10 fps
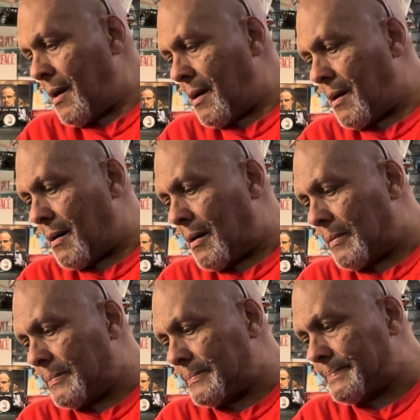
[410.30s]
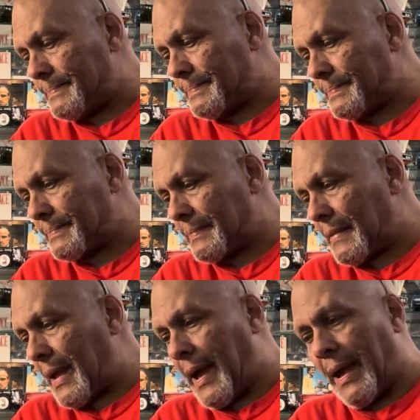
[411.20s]
Um,
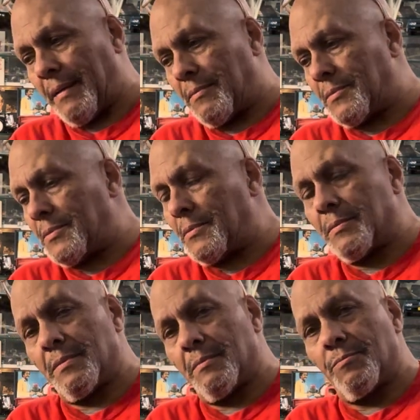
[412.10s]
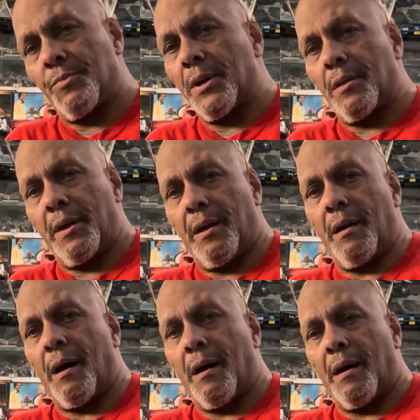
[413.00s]
and really,
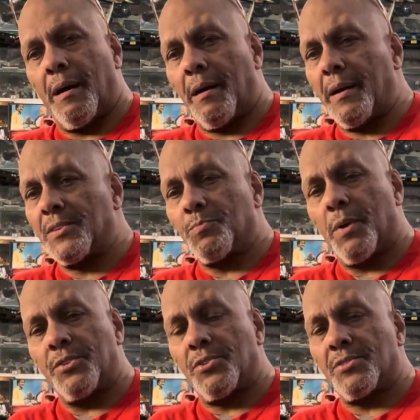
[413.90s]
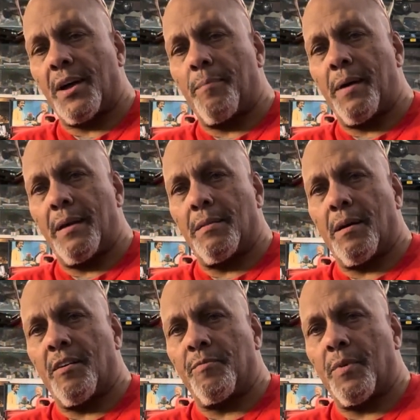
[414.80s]
as much as I may
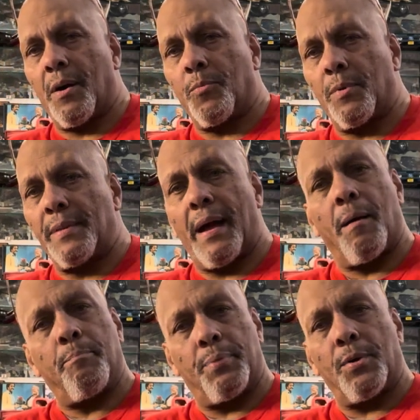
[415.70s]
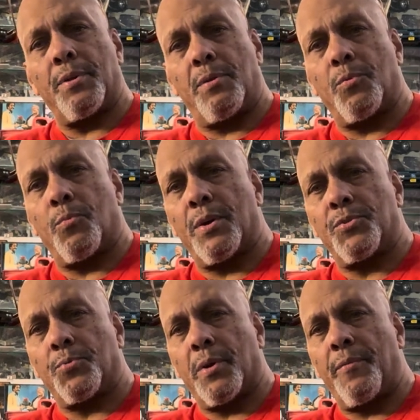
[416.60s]
love now building the
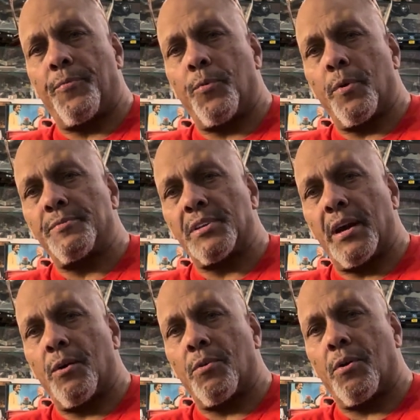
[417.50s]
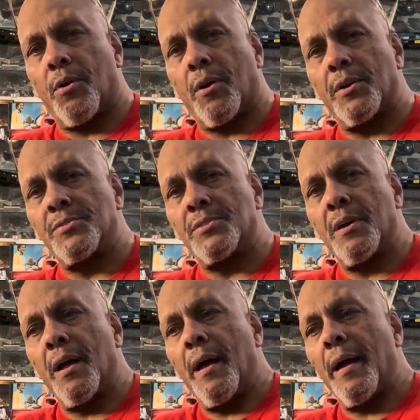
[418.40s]
124 scale cars
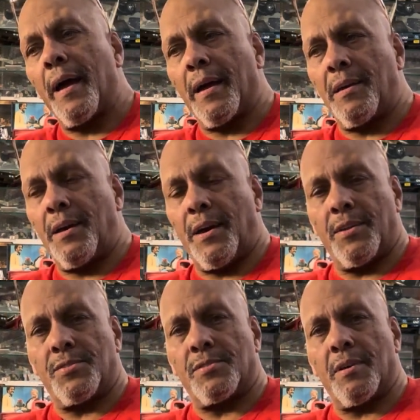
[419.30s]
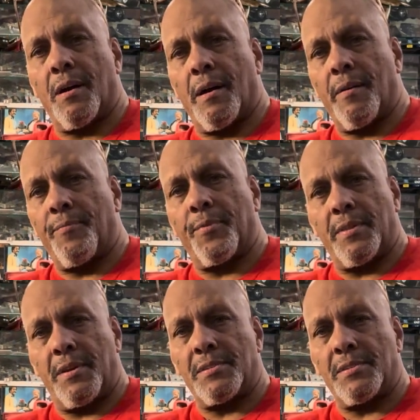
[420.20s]
and kits for these